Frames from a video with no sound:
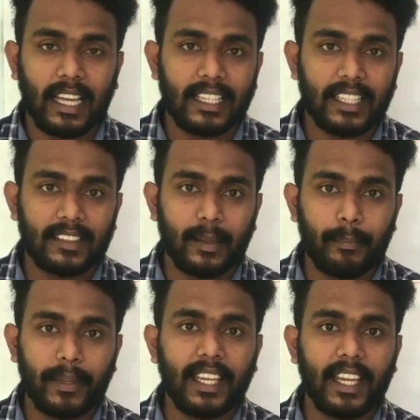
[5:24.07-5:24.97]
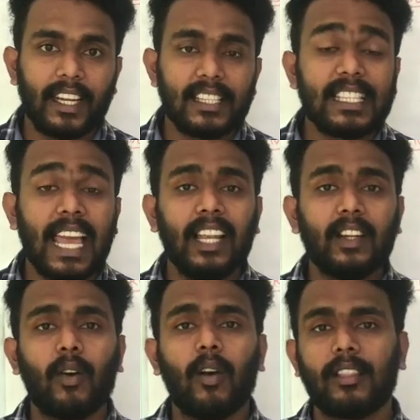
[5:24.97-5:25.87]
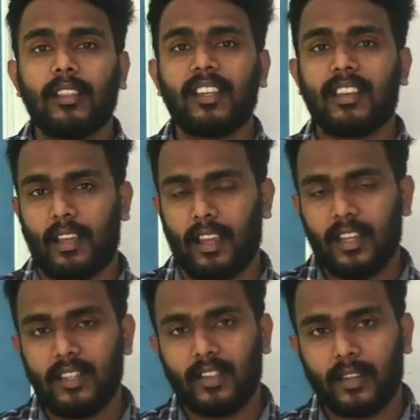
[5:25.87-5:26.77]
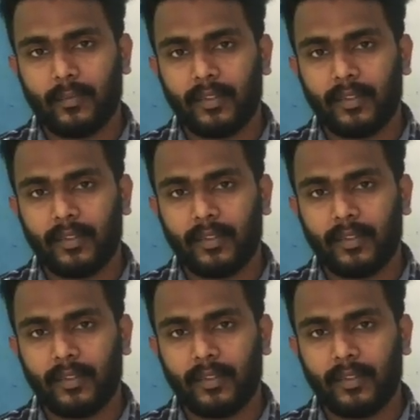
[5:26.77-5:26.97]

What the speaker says: that is the period Chalcolithic age.